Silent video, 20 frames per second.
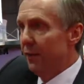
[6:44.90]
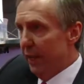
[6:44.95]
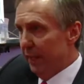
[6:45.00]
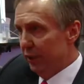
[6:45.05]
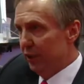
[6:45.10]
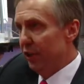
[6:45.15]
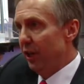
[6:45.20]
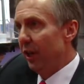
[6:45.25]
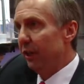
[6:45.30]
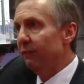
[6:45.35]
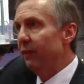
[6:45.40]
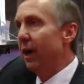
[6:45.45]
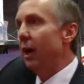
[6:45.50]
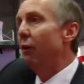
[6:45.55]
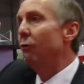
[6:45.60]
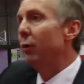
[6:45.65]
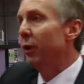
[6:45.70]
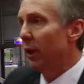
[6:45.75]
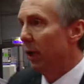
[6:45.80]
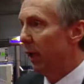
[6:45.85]
That check
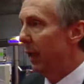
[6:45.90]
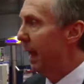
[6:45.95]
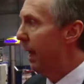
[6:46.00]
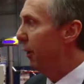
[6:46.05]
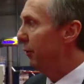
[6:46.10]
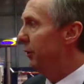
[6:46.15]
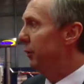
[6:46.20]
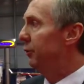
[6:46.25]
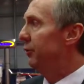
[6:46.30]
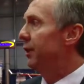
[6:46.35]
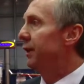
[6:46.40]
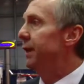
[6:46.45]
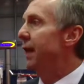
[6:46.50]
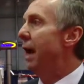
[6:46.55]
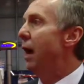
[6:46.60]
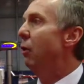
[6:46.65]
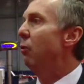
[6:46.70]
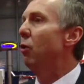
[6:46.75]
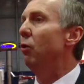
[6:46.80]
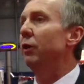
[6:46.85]
valve would allow you to
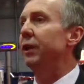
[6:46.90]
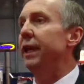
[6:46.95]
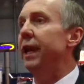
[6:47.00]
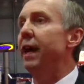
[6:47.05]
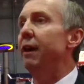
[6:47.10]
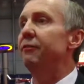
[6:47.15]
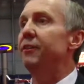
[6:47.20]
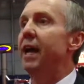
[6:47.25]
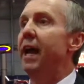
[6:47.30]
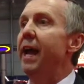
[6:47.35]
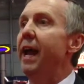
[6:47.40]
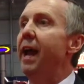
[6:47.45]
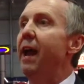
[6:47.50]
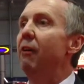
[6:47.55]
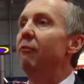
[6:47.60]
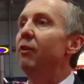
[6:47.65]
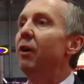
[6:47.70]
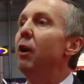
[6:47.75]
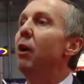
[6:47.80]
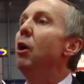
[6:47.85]
now only have to
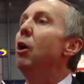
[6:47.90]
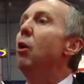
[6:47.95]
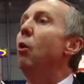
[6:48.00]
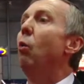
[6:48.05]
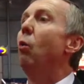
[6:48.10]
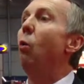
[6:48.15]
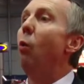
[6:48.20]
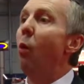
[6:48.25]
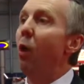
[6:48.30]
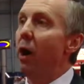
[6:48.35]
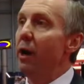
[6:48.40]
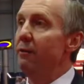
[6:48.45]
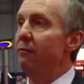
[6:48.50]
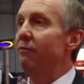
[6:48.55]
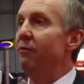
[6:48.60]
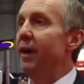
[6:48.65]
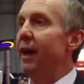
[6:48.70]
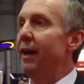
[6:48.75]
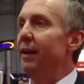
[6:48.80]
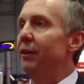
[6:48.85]
have one
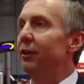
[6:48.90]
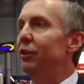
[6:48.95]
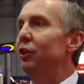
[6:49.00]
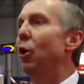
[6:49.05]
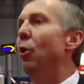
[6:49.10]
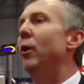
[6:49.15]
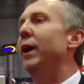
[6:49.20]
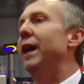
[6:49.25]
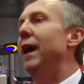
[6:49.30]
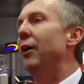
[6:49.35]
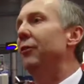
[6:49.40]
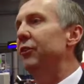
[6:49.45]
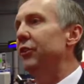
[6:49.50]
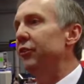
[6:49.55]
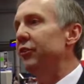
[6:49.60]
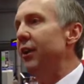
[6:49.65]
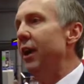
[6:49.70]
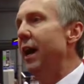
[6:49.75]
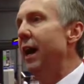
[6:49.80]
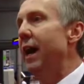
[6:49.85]
vent going out the
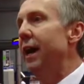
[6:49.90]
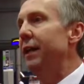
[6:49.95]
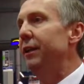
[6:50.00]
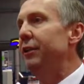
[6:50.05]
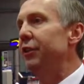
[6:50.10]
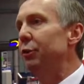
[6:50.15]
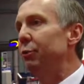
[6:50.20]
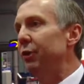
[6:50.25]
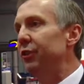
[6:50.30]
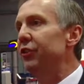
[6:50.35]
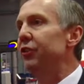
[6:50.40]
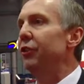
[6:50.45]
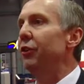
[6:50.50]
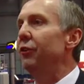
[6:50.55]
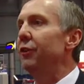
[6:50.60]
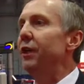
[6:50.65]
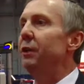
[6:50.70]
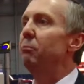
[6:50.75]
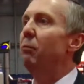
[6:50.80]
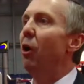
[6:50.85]
side. You would still
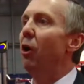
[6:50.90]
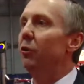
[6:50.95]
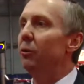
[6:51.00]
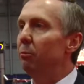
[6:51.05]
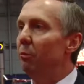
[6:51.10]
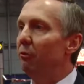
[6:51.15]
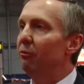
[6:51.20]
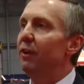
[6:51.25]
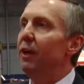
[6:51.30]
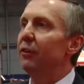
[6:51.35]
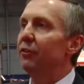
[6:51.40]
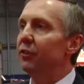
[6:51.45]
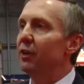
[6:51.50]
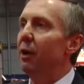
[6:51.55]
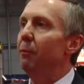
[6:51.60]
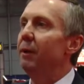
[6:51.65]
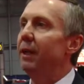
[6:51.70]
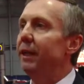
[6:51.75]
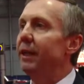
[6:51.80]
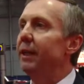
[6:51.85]
need multiple vents
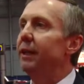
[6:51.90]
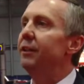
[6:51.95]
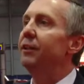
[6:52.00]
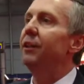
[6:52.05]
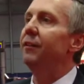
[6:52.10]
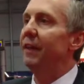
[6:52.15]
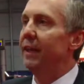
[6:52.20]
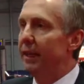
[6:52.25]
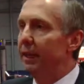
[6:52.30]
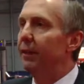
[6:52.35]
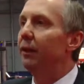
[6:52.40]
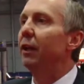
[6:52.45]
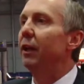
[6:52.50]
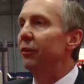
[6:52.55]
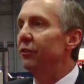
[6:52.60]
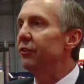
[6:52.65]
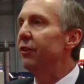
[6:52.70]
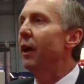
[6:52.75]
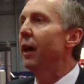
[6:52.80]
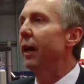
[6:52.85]
coming into the
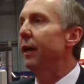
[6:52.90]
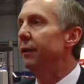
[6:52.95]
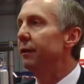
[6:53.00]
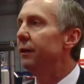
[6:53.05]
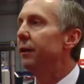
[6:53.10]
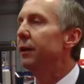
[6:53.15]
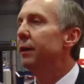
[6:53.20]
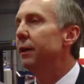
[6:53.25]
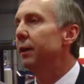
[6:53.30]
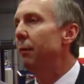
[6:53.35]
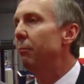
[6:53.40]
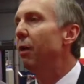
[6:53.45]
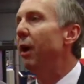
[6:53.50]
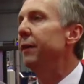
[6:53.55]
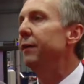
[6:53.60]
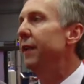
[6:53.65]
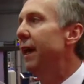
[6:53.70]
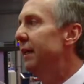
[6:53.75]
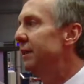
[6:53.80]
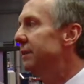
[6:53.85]
inlet side.
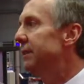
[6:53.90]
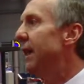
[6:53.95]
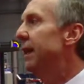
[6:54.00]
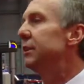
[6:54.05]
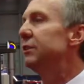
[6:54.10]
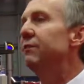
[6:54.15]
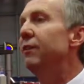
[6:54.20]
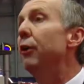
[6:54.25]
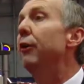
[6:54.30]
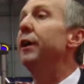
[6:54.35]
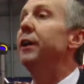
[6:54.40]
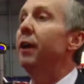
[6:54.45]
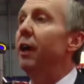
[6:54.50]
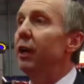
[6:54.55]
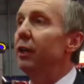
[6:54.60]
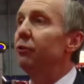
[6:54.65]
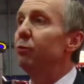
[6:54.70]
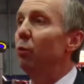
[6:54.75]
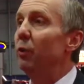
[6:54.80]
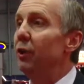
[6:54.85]
But that's very
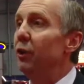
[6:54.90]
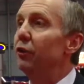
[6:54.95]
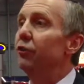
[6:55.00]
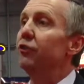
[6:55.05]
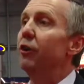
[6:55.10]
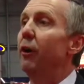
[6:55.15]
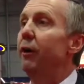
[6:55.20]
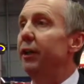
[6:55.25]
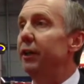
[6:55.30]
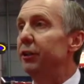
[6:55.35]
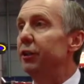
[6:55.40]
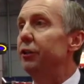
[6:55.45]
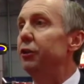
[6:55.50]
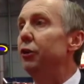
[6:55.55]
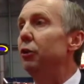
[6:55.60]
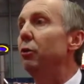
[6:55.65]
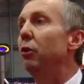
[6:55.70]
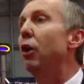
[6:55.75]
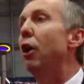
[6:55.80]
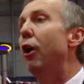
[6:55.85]
nice when you're starting to
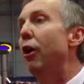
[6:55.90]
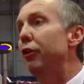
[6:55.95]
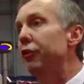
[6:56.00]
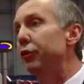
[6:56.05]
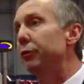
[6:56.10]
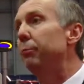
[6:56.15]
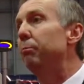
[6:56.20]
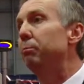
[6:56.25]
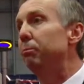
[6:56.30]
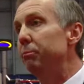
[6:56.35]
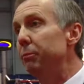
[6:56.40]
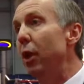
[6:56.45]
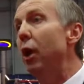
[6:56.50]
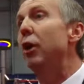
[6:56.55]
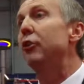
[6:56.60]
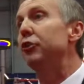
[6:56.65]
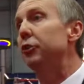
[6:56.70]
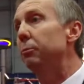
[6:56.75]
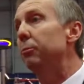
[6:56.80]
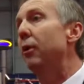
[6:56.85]
do
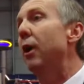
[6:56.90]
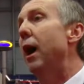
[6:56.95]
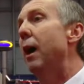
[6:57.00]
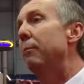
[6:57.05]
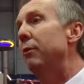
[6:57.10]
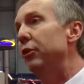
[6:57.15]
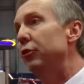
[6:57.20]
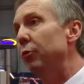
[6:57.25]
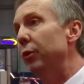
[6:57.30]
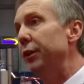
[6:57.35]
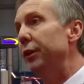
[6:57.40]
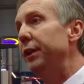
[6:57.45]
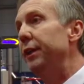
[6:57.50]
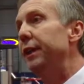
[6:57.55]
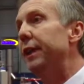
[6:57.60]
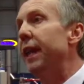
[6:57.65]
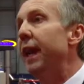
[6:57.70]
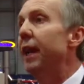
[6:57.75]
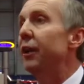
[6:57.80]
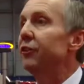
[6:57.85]
larger properties where you need
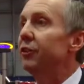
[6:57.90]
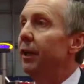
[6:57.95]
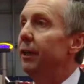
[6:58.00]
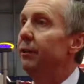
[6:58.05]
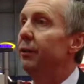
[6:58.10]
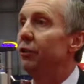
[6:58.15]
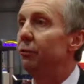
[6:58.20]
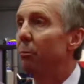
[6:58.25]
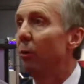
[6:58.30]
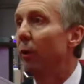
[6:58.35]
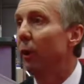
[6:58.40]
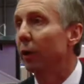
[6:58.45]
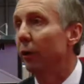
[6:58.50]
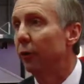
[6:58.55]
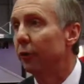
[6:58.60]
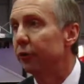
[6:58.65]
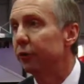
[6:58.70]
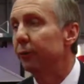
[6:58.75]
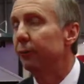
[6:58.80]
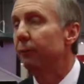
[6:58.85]
to cascade these boilers.